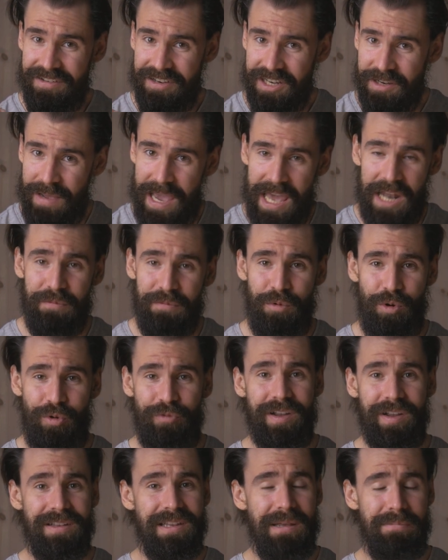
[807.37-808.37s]
some
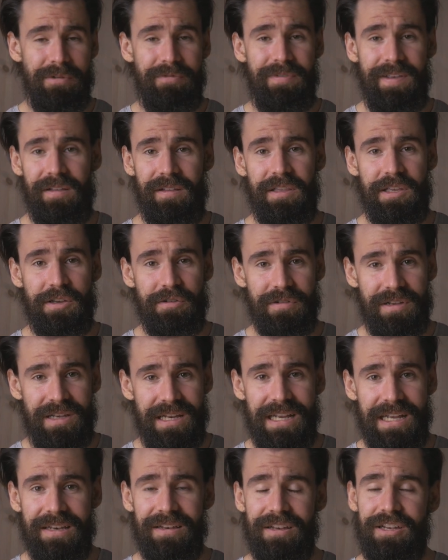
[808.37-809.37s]
anamorphic depth of field in your
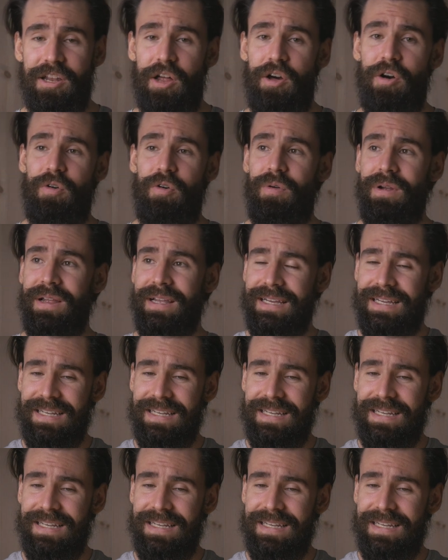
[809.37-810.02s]
scene. So,